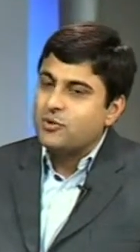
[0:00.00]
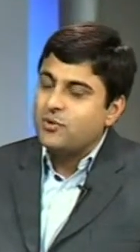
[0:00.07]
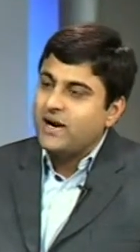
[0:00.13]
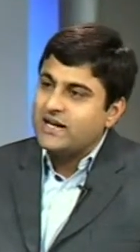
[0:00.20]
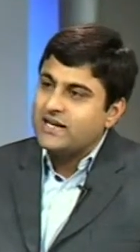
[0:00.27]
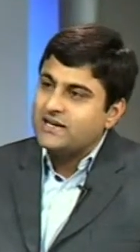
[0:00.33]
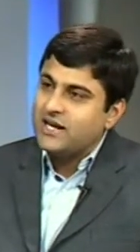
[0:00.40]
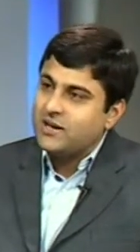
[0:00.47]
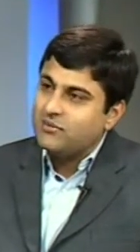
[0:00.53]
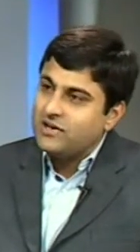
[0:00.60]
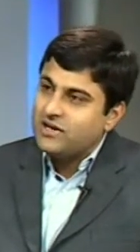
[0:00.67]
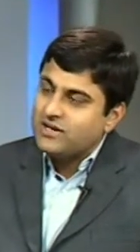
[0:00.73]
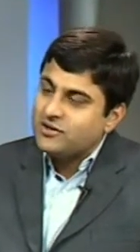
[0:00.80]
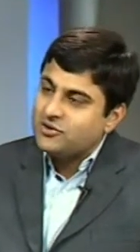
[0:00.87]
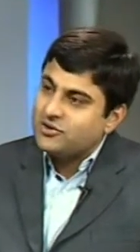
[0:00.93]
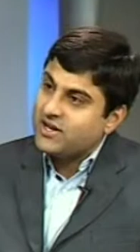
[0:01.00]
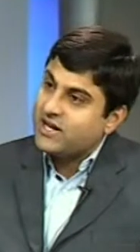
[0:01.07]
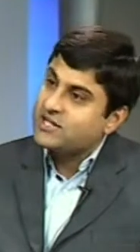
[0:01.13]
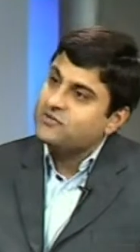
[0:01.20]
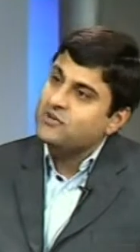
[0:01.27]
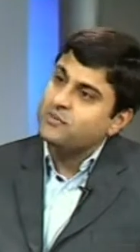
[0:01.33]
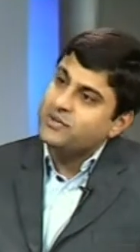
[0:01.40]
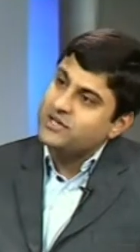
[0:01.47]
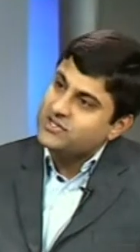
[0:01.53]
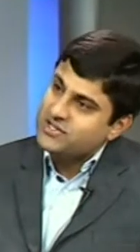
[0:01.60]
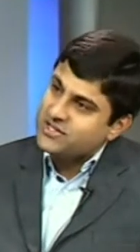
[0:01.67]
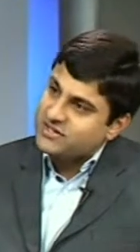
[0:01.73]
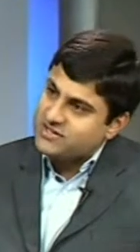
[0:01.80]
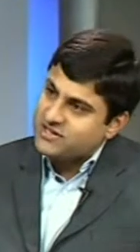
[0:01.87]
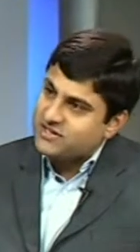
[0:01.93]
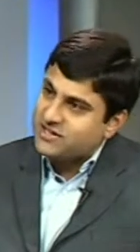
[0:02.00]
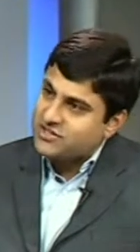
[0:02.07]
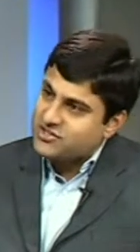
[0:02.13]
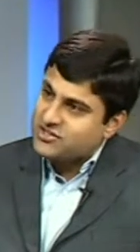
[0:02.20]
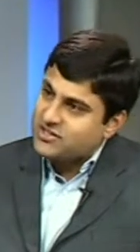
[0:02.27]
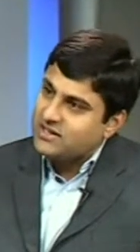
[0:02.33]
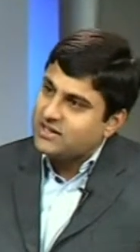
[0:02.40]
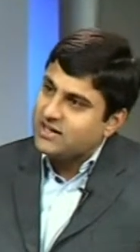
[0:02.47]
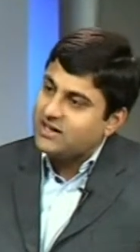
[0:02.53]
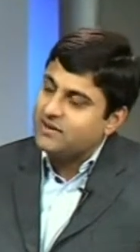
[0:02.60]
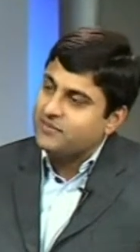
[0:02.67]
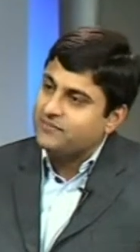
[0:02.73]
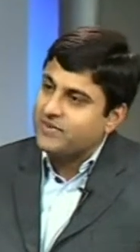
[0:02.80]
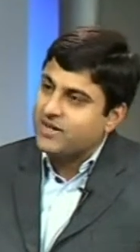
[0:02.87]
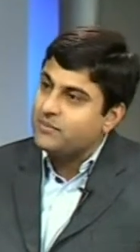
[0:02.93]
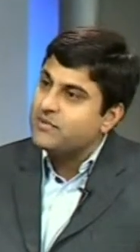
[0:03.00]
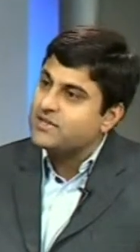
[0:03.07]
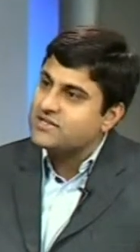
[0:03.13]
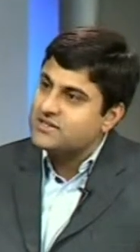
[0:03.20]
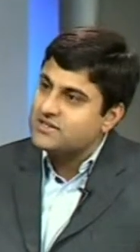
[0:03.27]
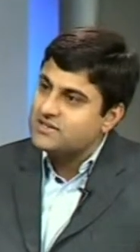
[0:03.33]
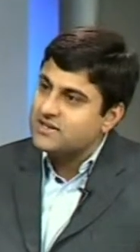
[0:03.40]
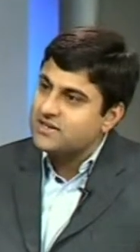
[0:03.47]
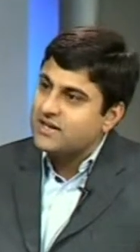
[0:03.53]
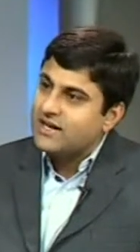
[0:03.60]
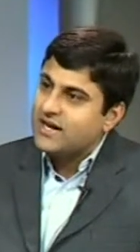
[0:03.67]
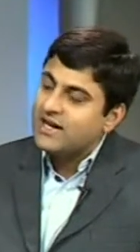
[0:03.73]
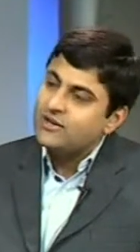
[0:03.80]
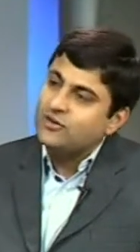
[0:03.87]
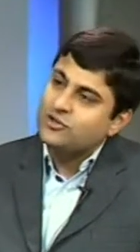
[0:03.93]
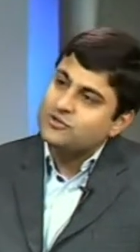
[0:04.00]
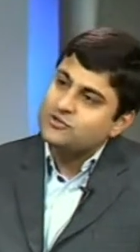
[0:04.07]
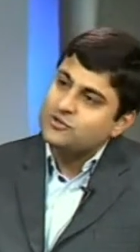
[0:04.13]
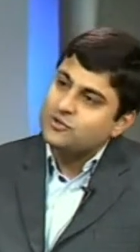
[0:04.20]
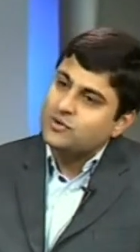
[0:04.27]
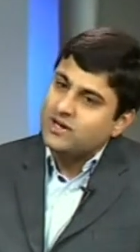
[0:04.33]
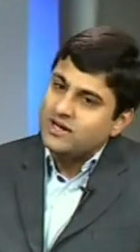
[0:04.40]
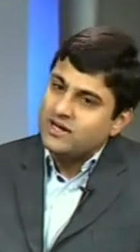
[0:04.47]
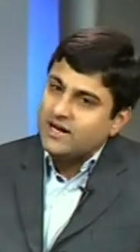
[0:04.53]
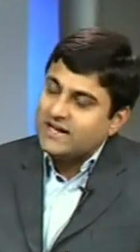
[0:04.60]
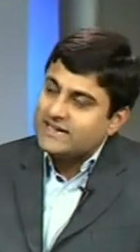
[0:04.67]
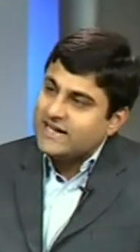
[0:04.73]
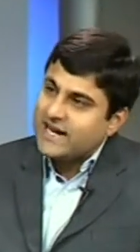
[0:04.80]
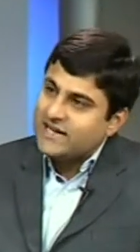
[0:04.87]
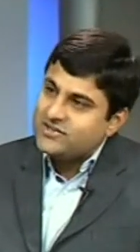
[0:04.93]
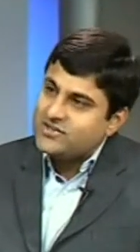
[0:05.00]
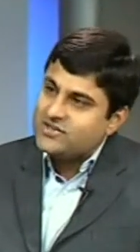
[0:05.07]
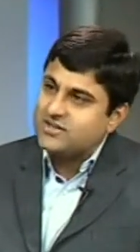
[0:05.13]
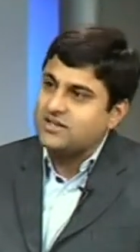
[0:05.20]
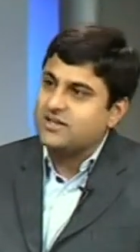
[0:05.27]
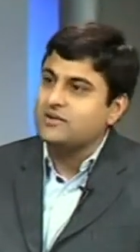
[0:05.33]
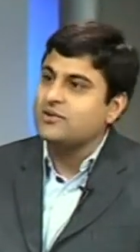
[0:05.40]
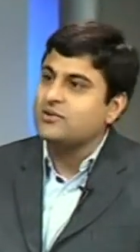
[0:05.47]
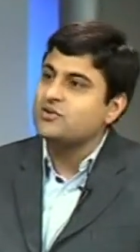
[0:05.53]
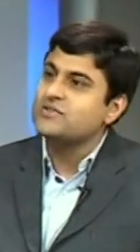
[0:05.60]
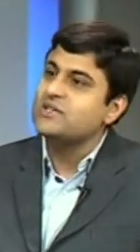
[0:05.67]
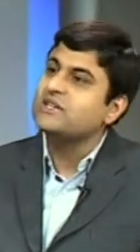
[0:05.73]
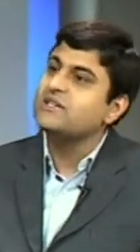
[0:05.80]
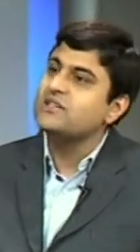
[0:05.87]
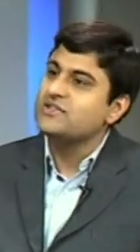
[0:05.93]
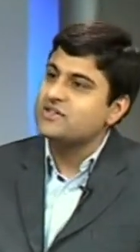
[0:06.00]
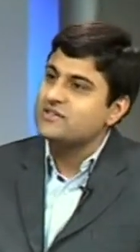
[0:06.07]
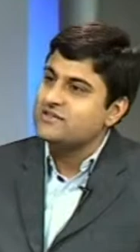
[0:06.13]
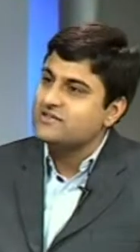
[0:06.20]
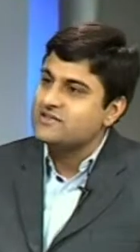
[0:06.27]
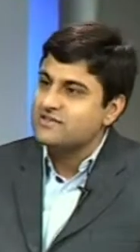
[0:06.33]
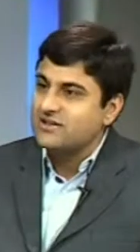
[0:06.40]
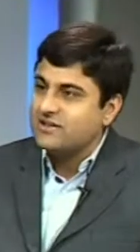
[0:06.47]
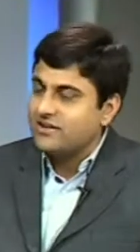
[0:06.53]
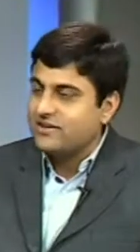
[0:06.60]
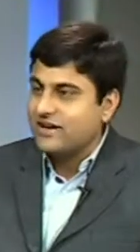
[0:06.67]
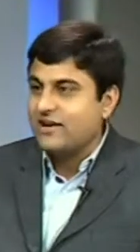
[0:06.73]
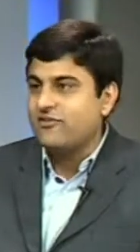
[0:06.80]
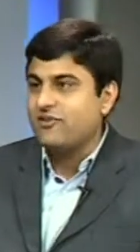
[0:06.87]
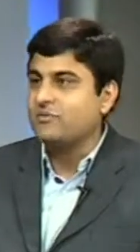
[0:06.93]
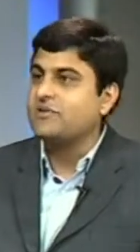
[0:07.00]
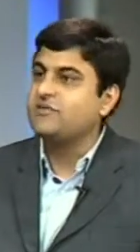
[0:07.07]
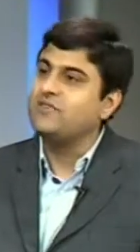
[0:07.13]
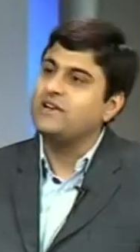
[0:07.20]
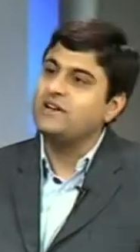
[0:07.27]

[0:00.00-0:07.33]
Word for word: providing the ability to transfer pictures and digital images, and also attach signatures right from the